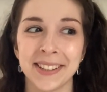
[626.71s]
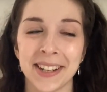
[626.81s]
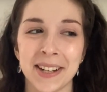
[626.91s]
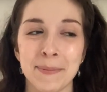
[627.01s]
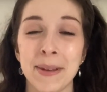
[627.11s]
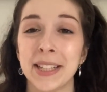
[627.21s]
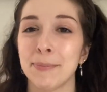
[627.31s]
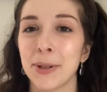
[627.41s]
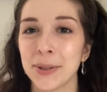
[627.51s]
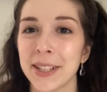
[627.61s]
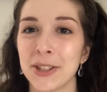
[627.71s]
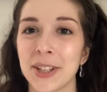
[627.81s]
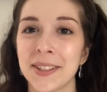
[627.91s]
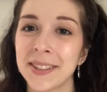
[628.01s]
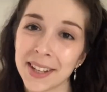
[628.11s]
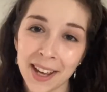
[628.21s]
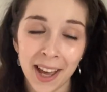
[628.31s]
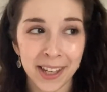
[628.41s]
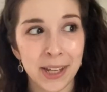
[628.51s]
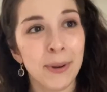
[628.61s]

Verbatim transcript: Um, it's mostly just you